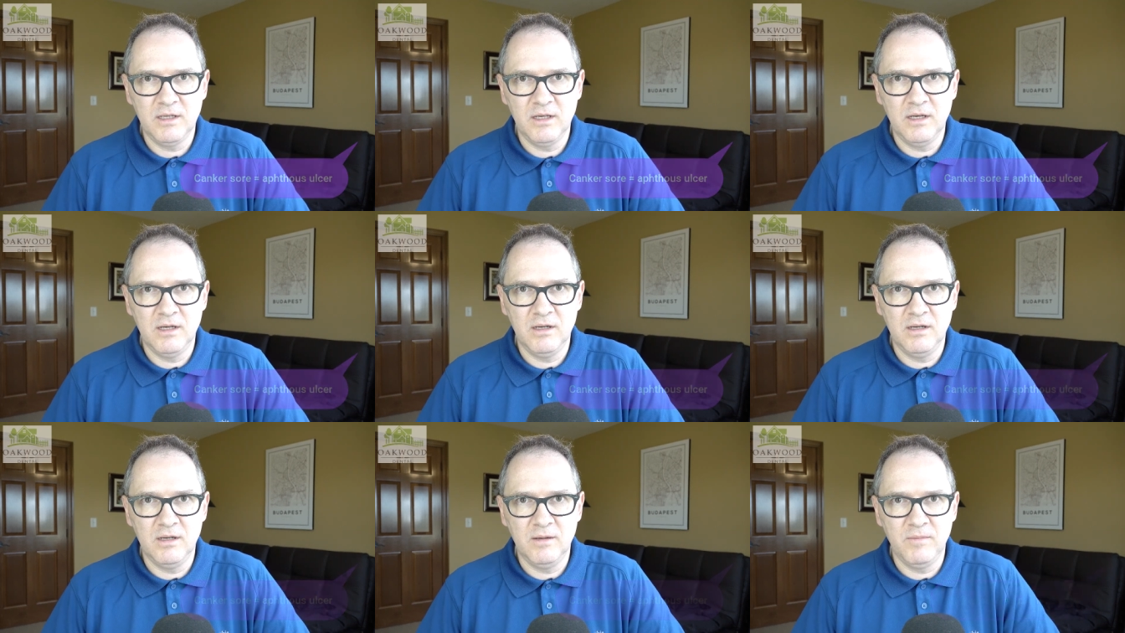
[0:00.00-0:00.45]

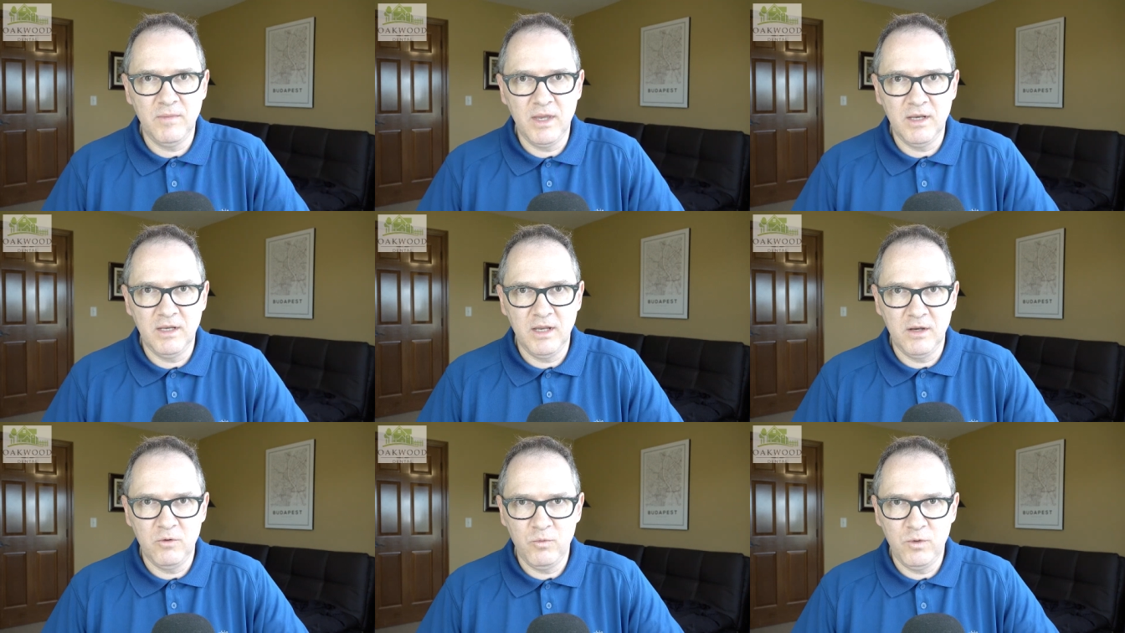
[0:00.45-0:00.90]

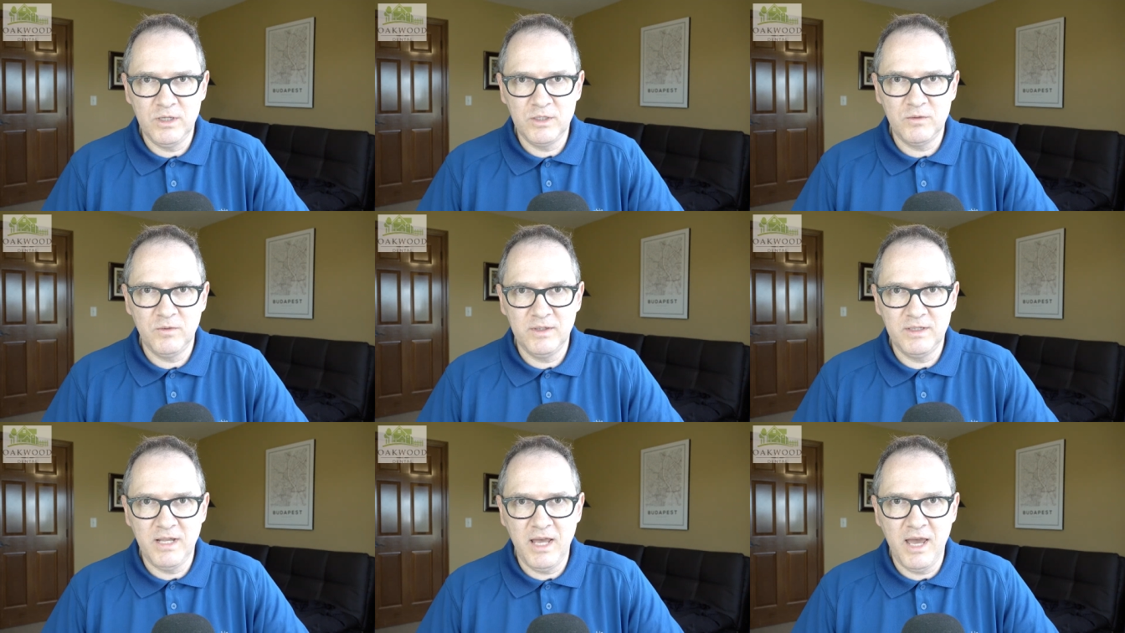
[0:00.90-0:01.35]
and then rinse
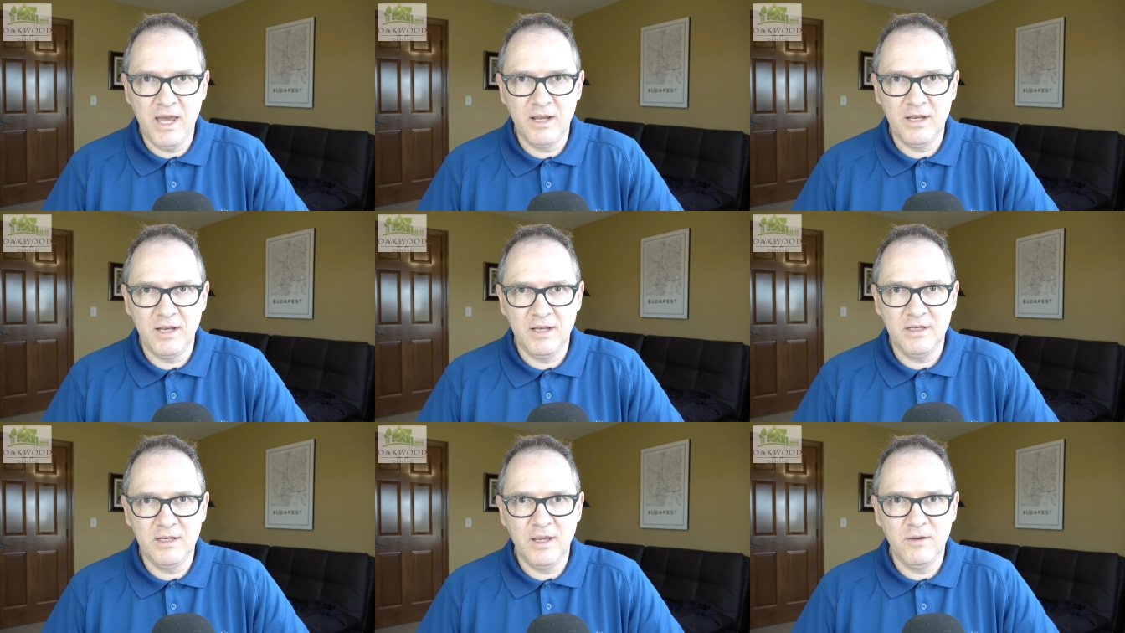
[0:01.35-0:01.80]
with that,
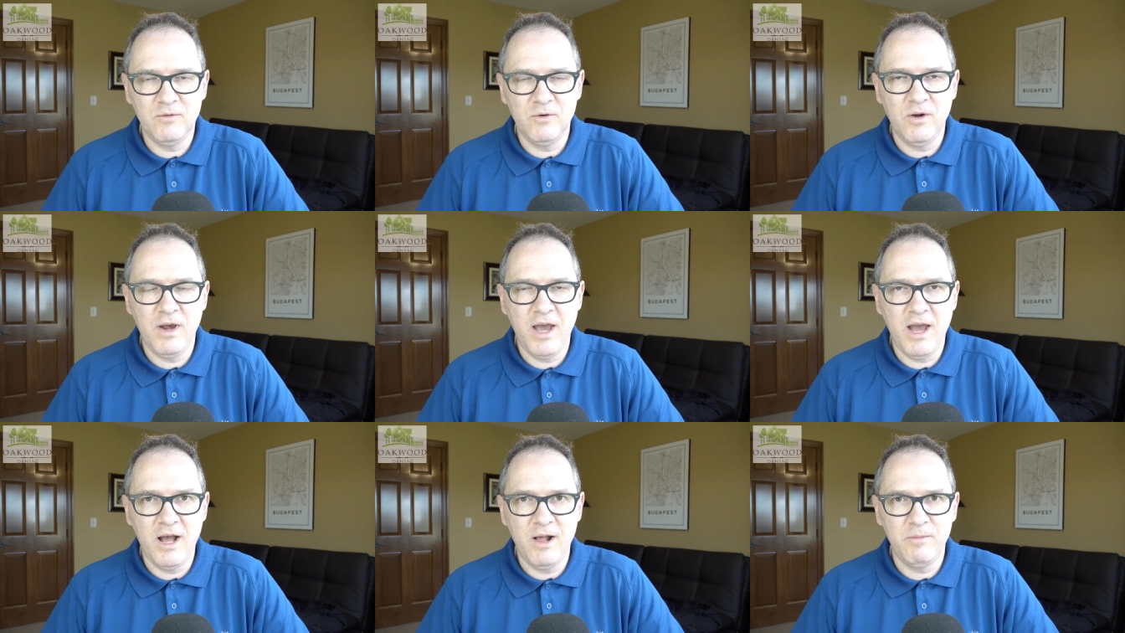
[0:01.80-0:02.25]
and that will
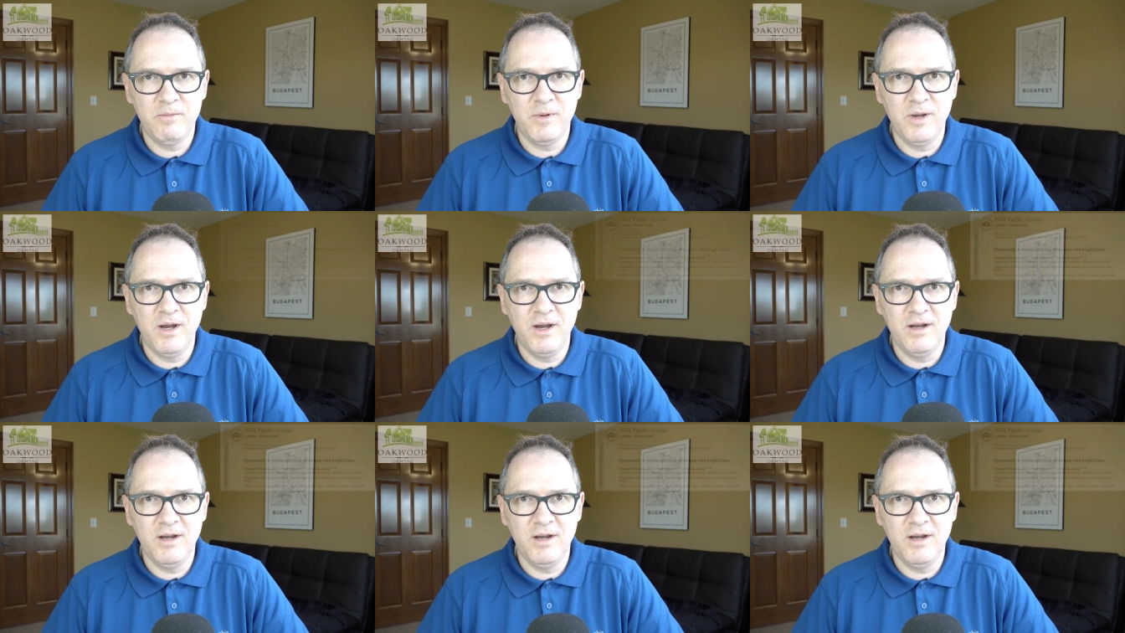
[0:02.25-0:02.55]
help